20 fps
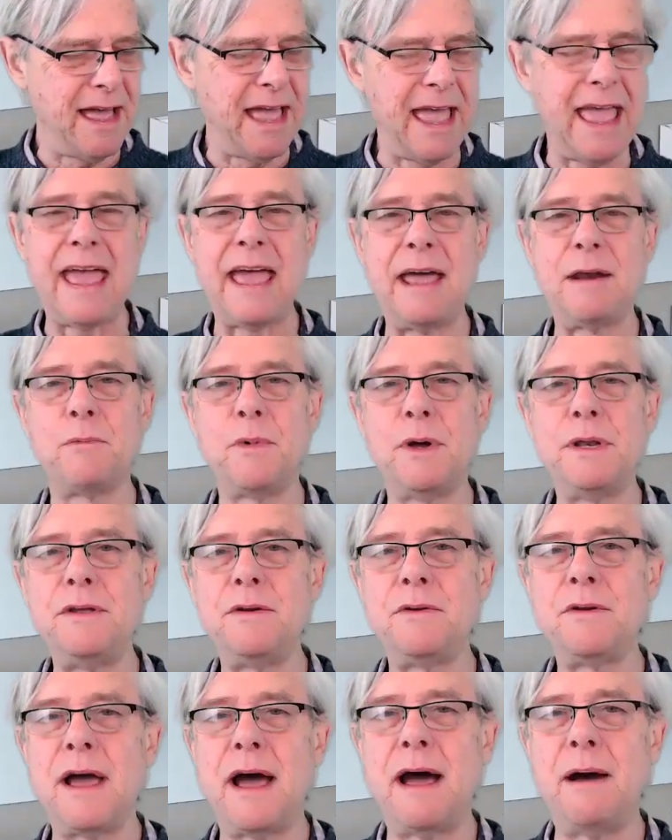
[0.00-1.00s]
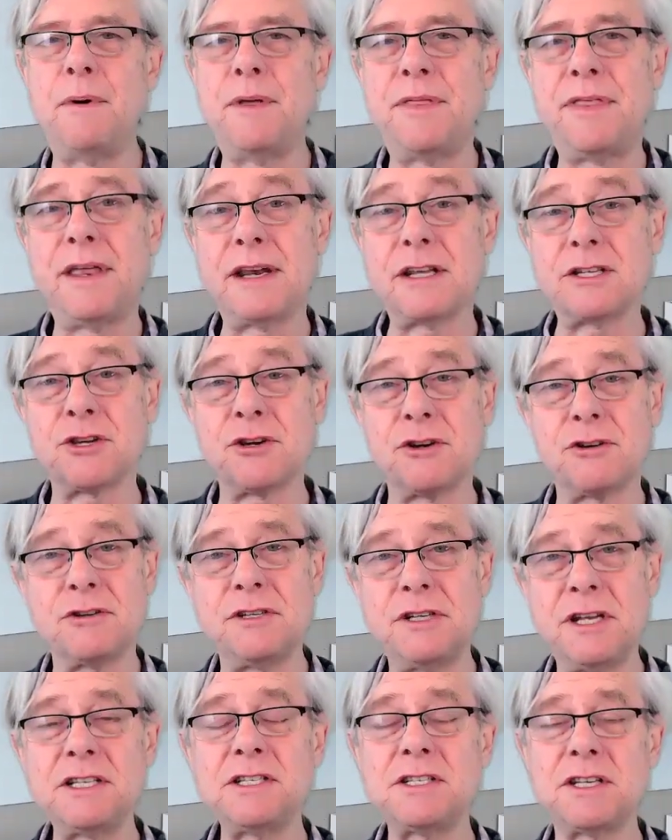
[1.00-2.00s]
And when you got within a certain
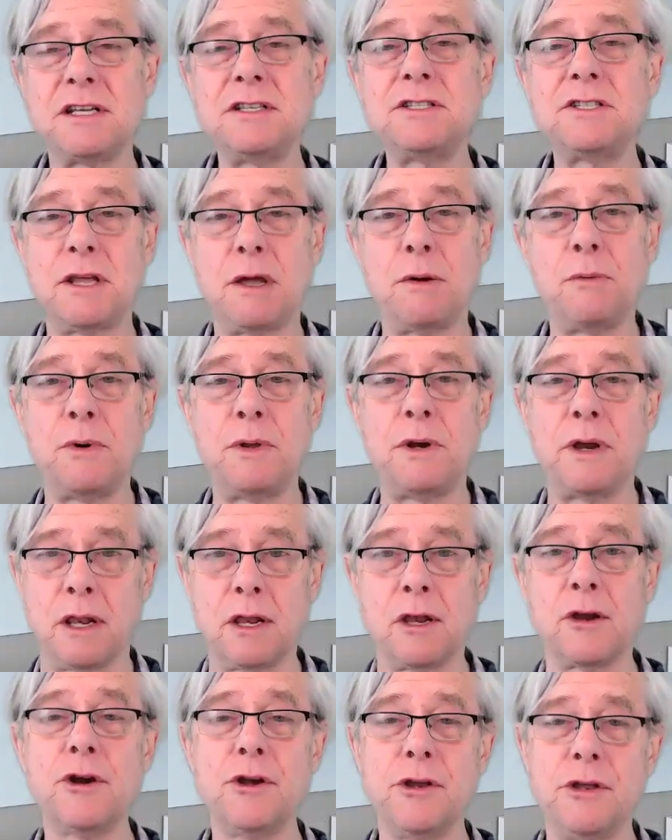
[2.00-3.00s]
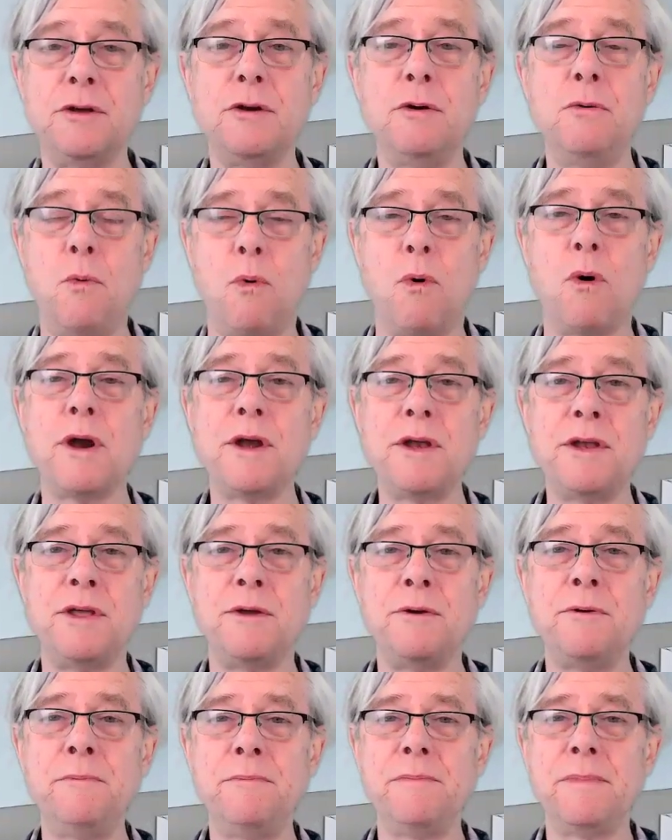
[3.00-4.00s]
distance, it would alert you, warn
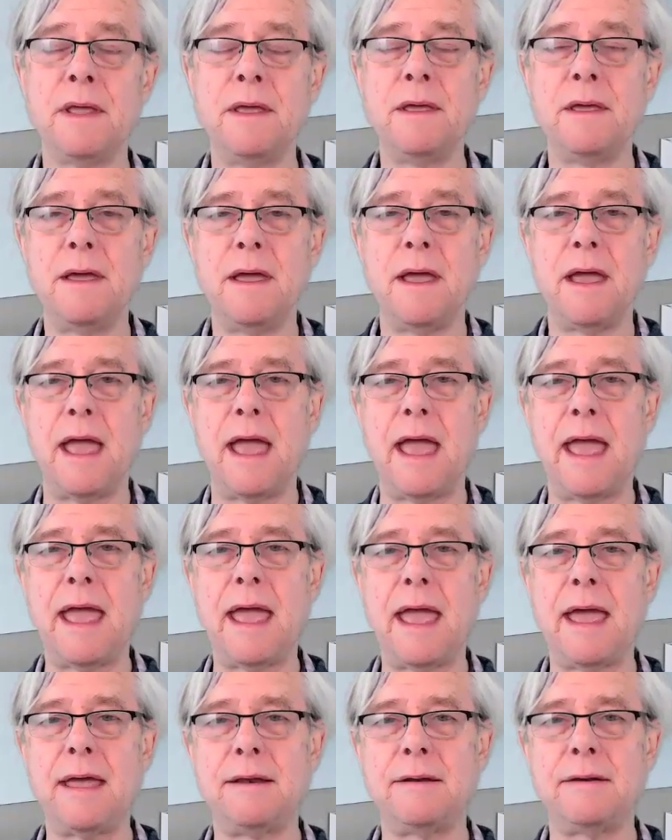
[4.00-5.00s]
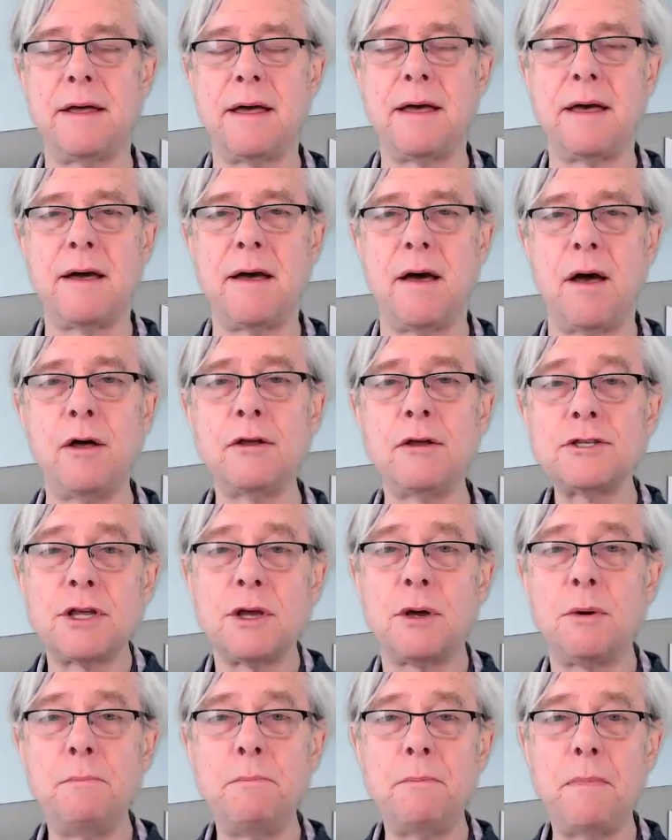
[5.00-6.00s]
you, and
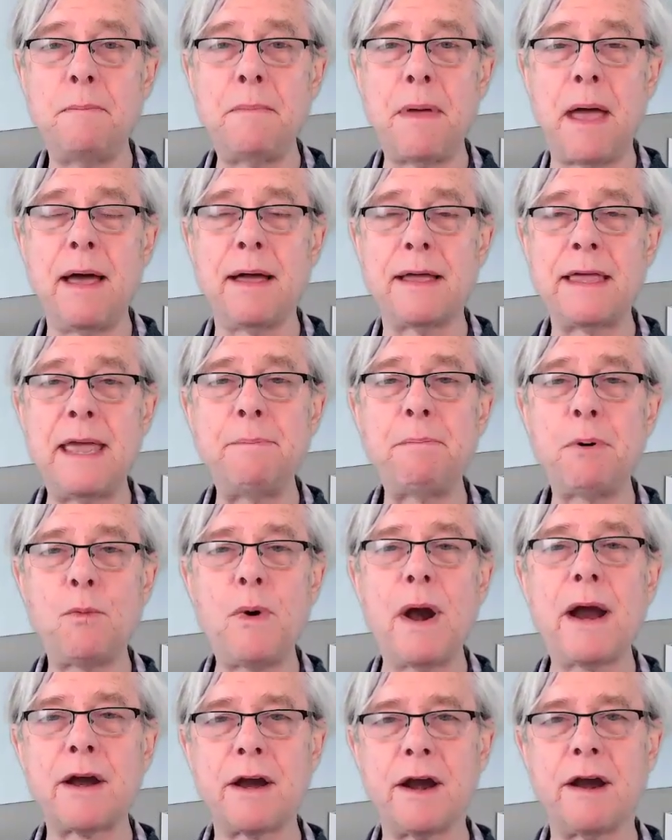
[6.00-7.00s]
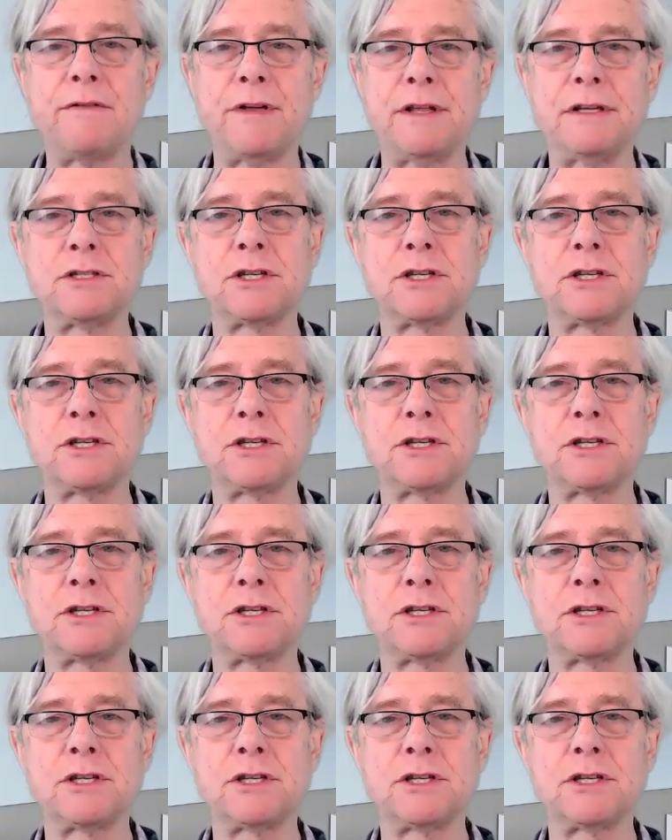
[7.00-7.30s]
also keep a record of it.